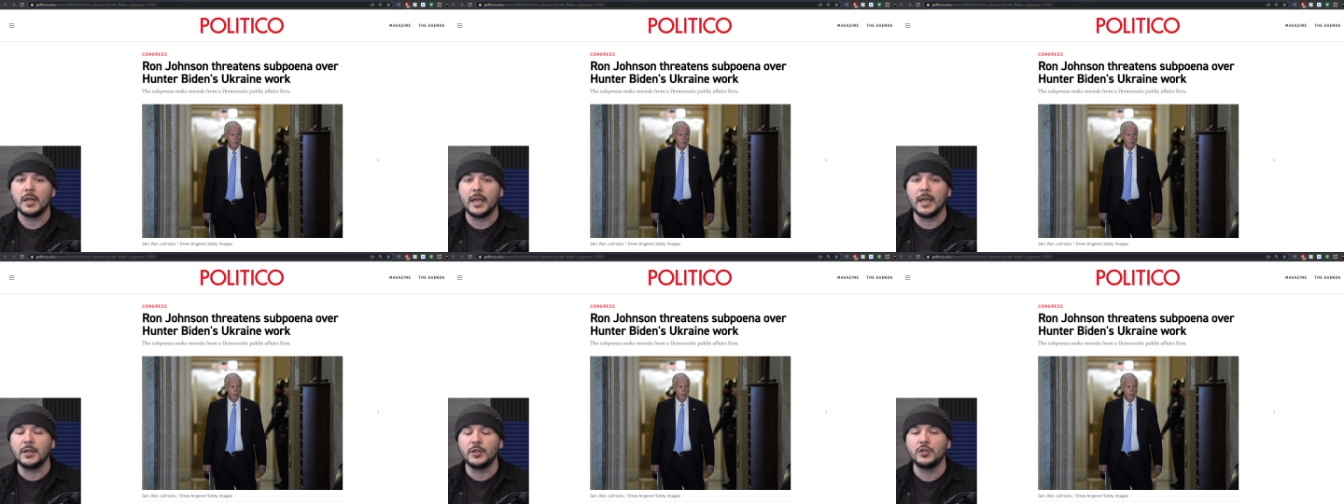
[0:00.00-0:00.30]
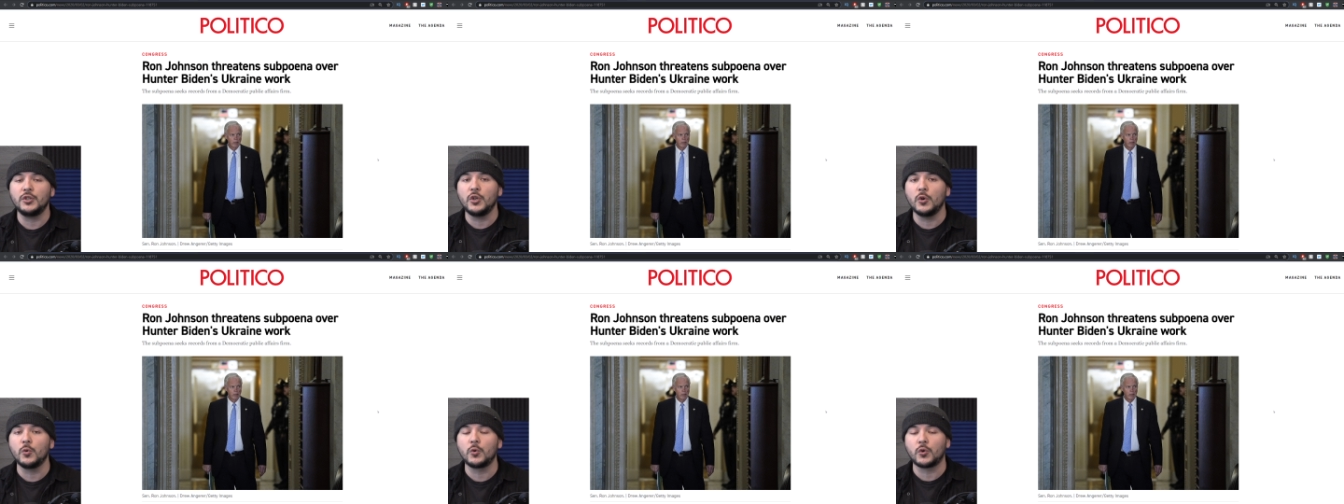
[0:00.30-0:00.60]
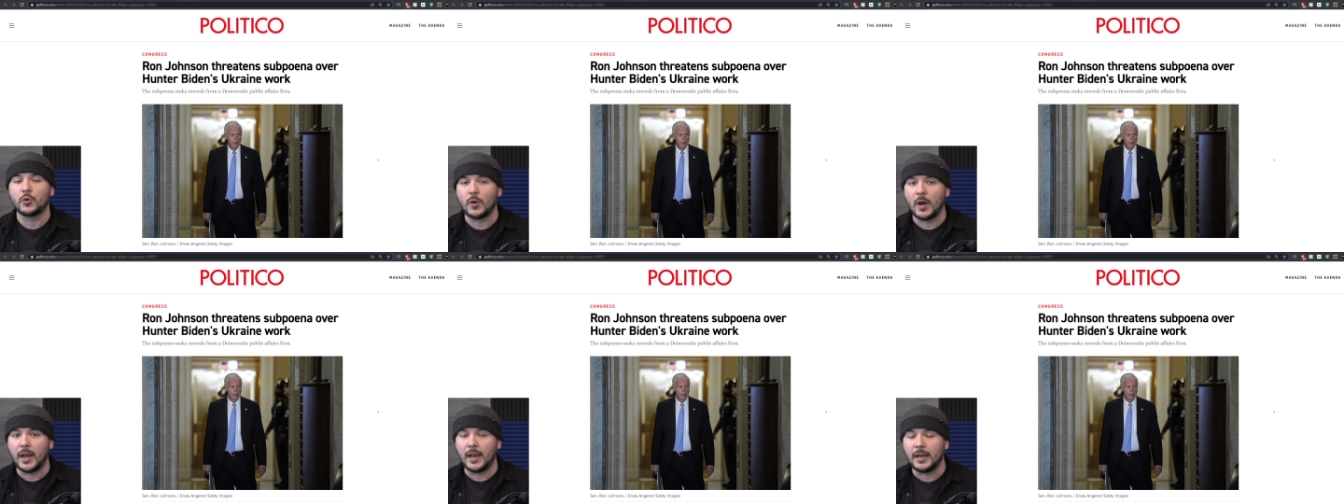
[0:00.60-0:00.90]
in
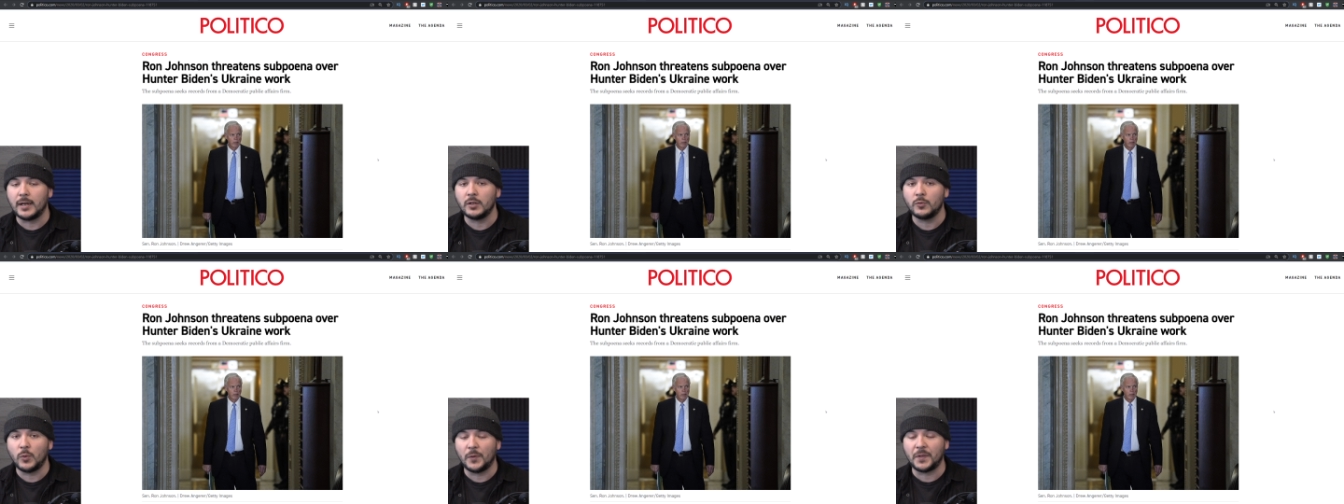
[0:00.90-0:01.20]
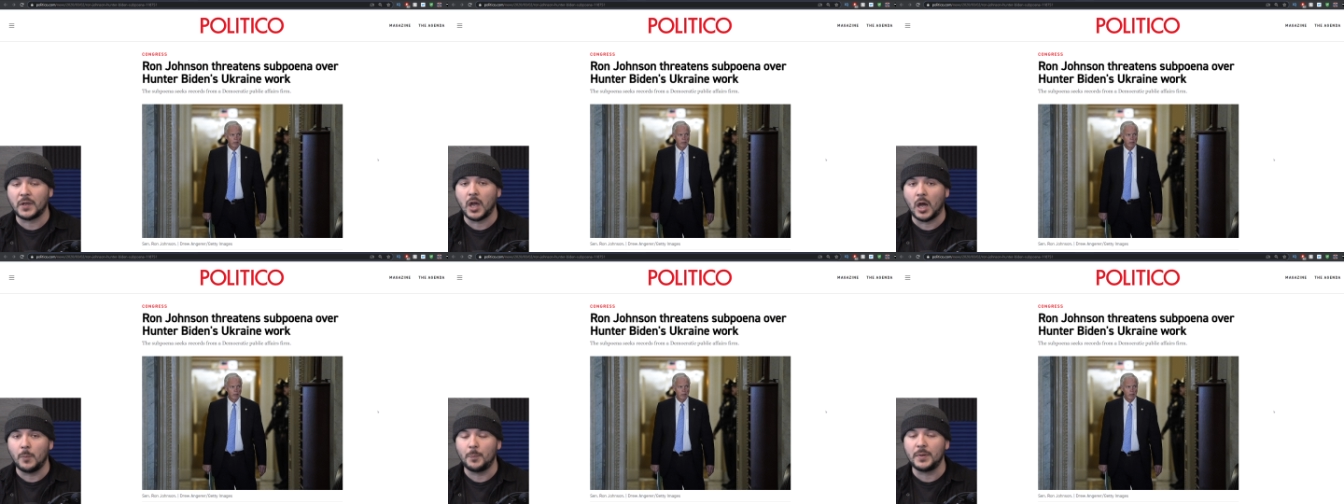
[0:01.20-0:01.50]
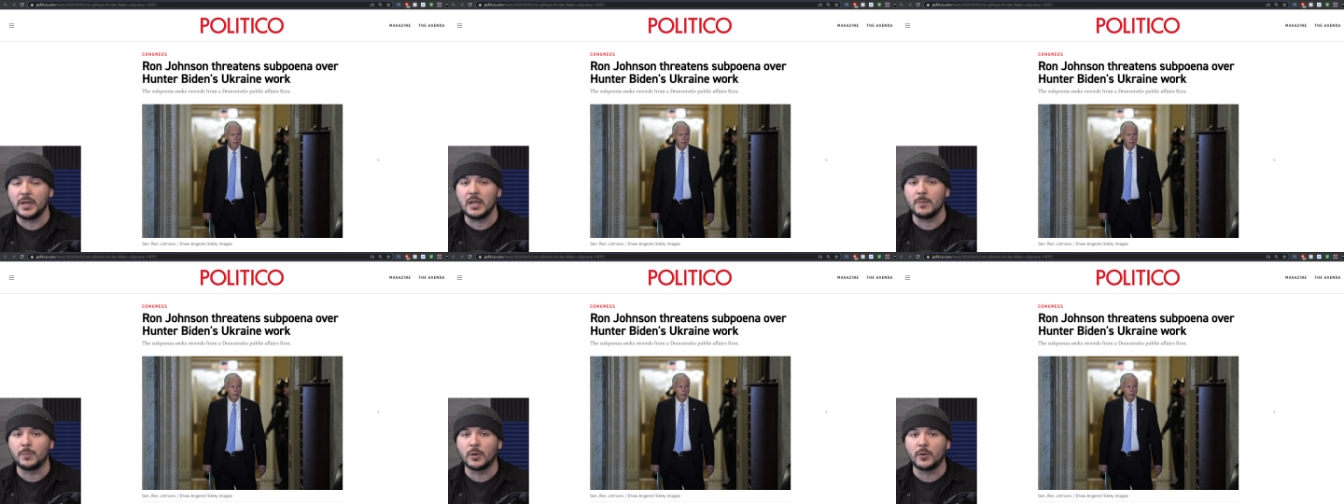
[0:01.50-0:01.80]
Ukraine with the
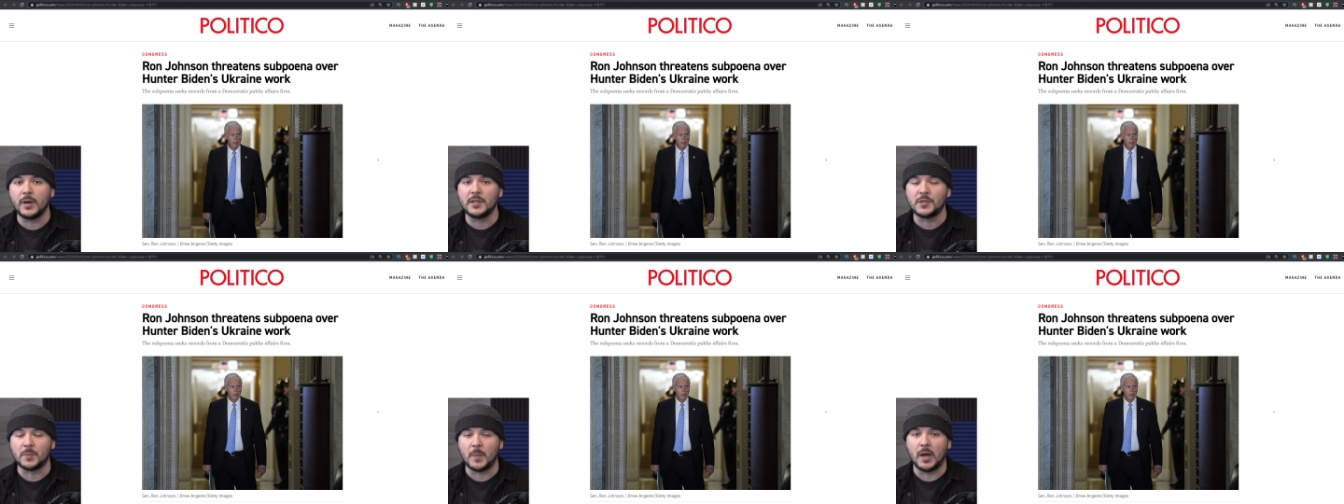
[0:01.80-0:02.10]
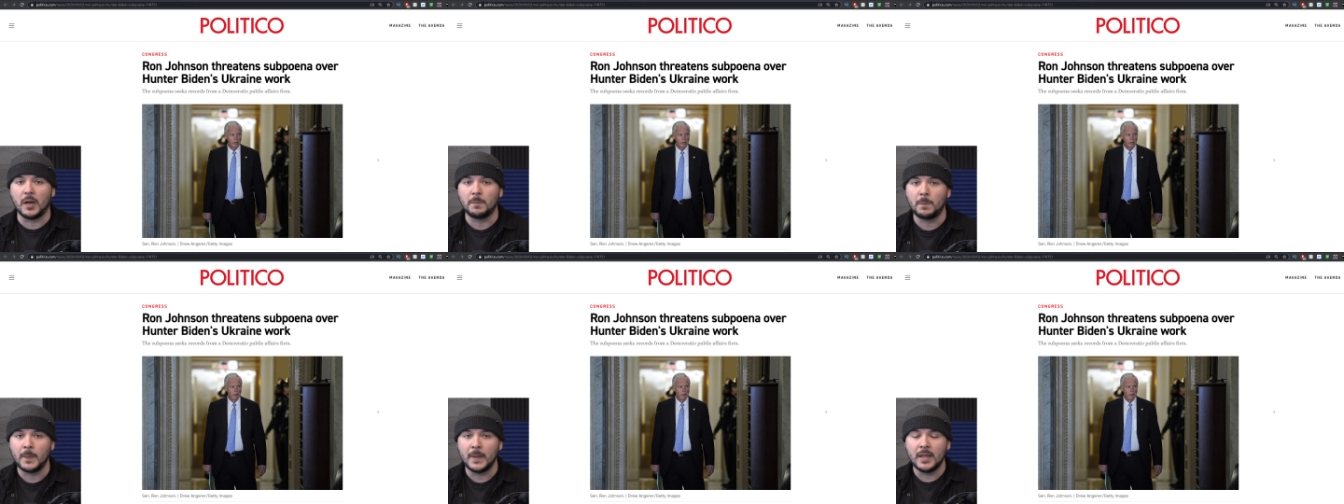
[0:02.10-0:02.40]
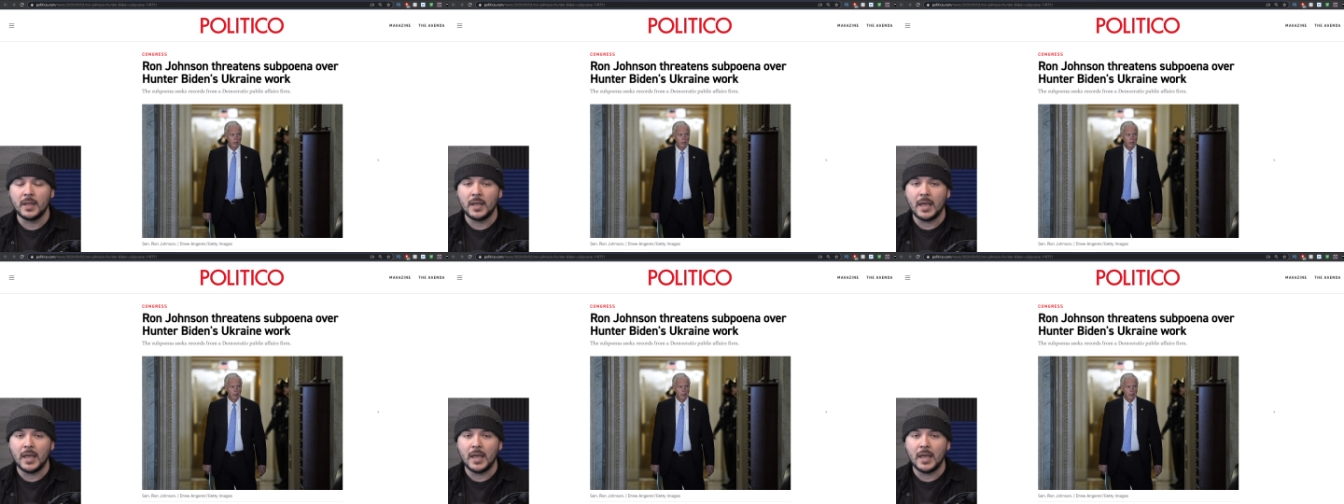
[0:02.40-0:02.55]
company Burisma,